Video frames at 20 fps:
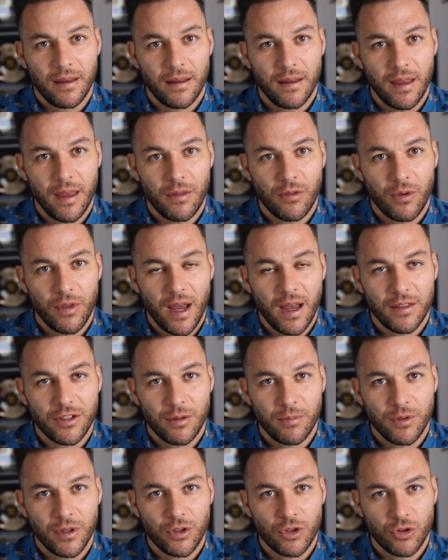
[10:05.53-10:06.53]
If you got
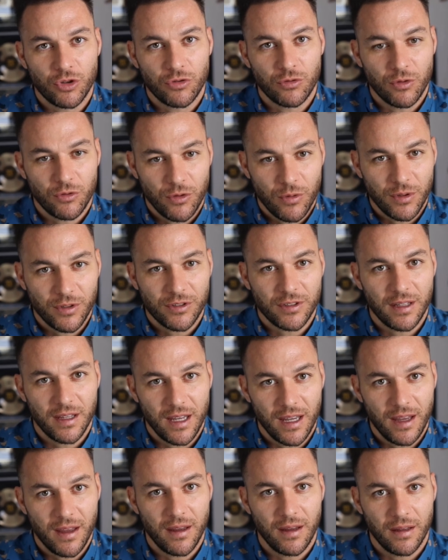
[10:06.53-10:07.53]
something useful from this
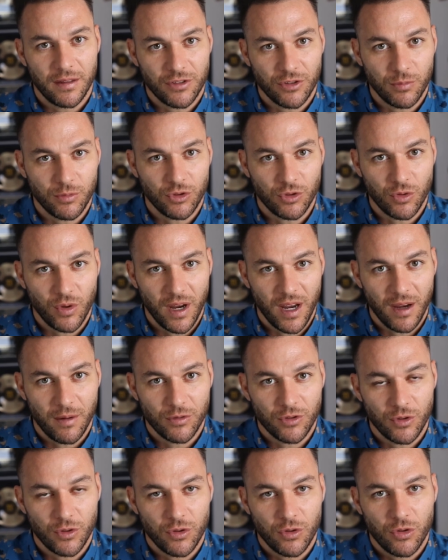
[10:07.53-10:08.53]
today, subscribe
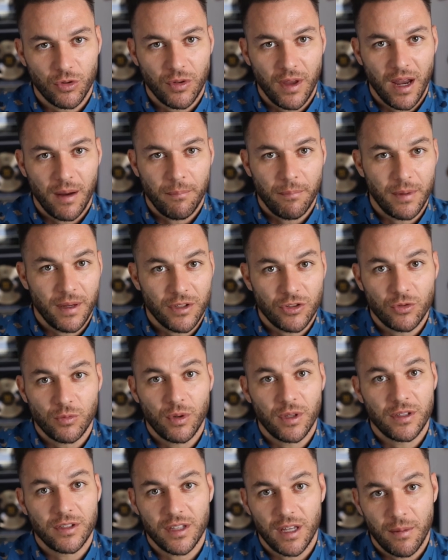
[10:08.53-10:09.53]
so you do not miss
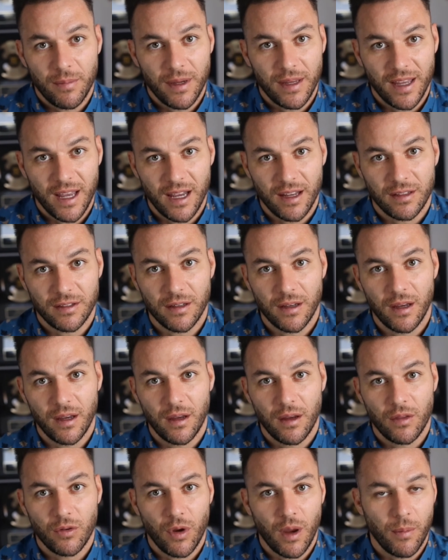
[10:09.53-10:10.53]
what is coming next.
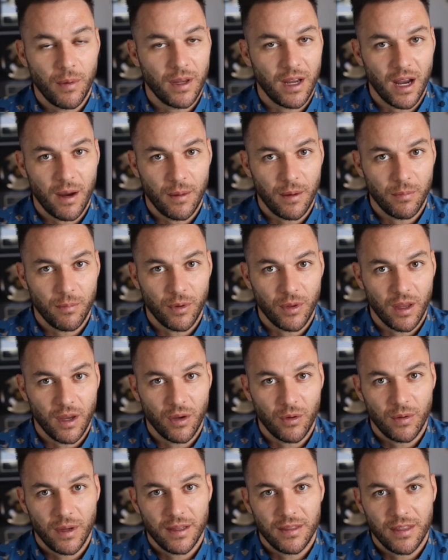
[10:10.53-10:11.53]
Drop a comment
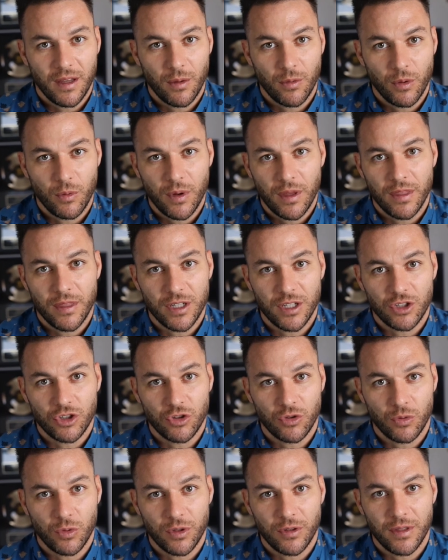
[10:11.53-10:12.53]
below and tell me what
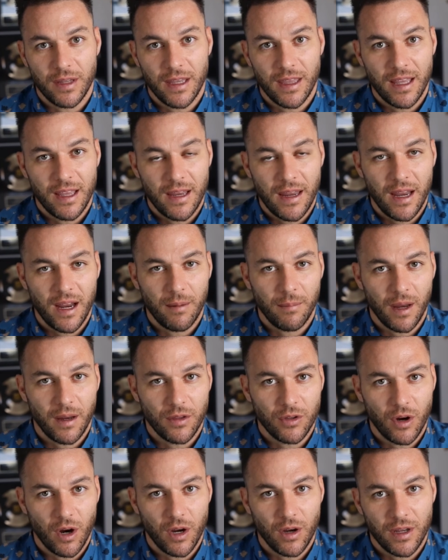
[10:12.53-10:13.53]
niche you are thinking
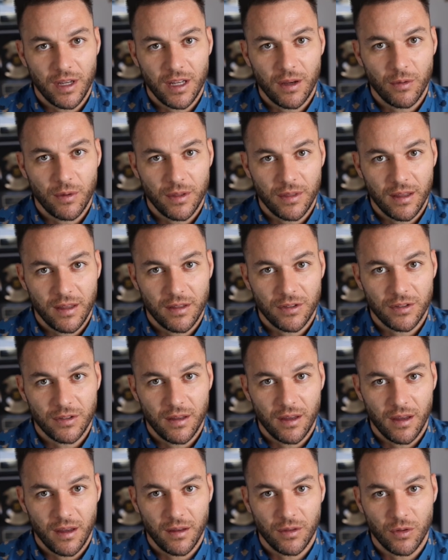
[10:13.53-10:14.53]
about targeting with this.
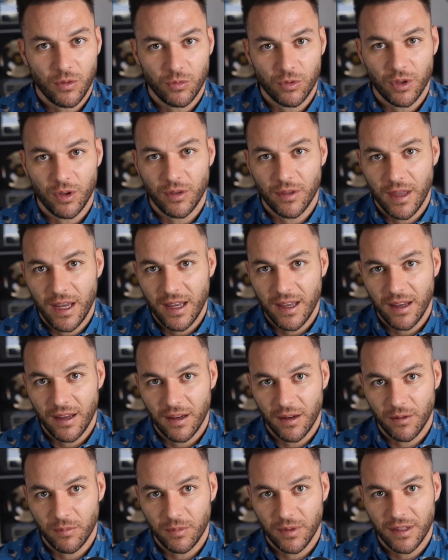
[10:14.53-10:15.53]
The real Nick
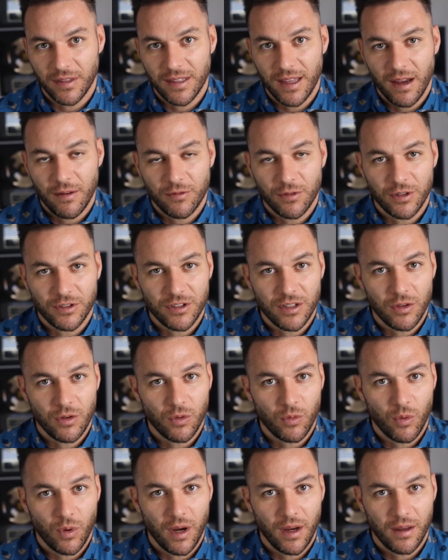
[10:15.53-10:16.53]
reads every
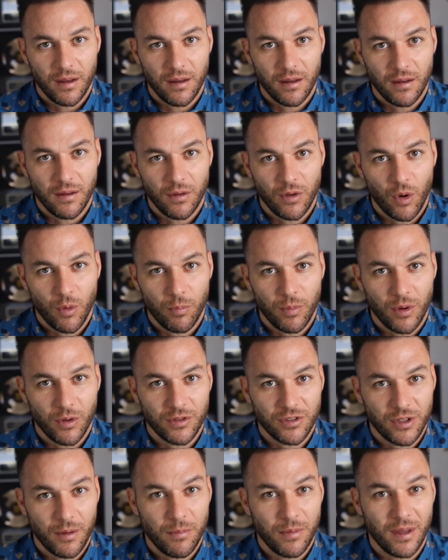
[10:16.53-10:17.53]
single one. Go build
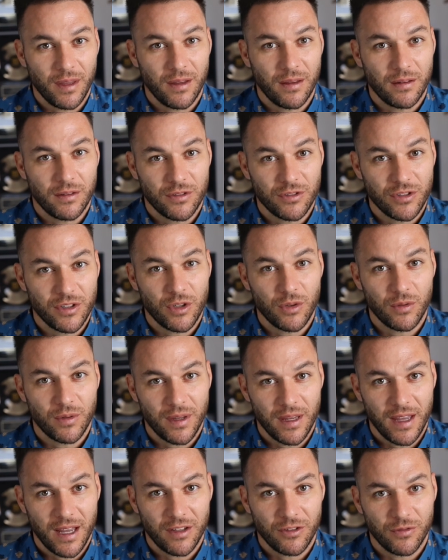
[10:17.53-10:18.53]
something. See you in
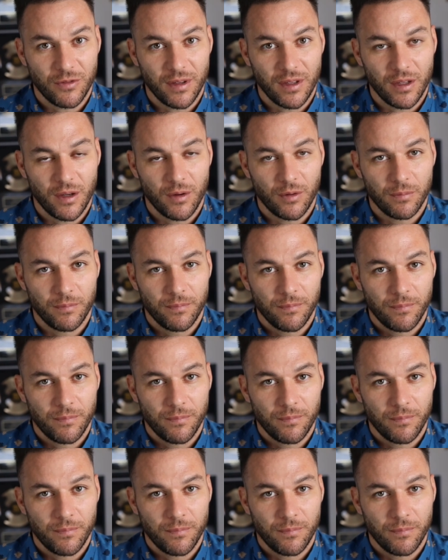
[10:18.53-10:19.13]
the next video.